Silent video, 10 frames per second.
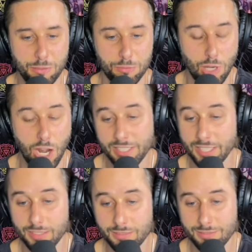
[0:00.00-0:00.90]
rock
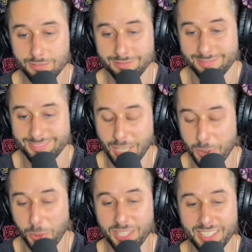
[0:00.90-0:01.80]
it
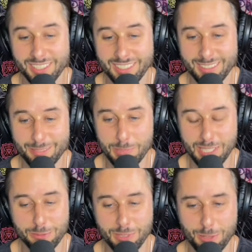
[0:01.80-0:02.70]
accordingly,
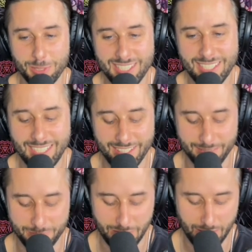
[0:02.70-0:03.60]
because we always got it.
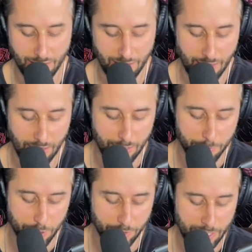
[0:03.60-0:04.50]

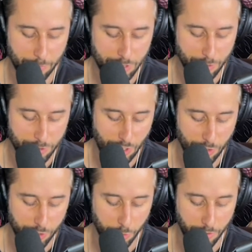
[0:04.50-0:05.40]
So this episode's
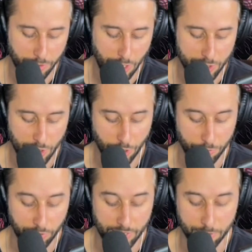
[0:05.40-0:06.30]
called Your Thoughts Aren't
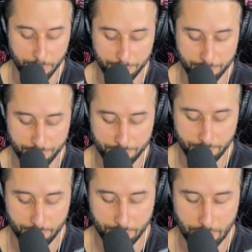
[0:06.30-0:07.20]
Real.
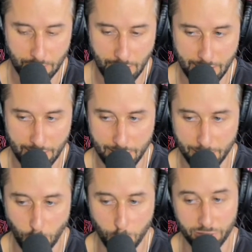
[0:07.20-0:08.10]

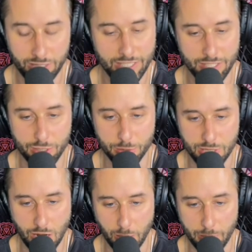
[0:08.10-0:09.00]
And what we're really going to do is
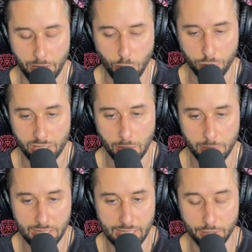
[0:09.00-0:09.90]
talk about
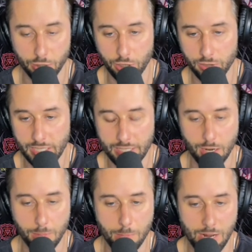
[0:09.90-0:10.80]
overcoming the inner critic in
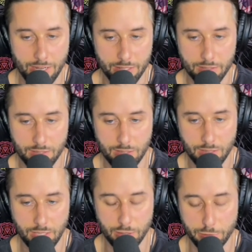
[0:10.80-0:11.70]
our mind
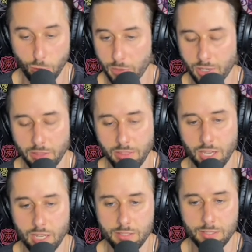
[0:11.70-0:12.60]
in the form of our
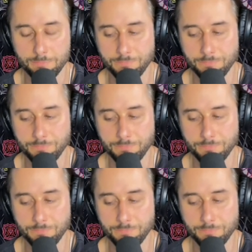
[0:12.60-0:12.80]
thoughts.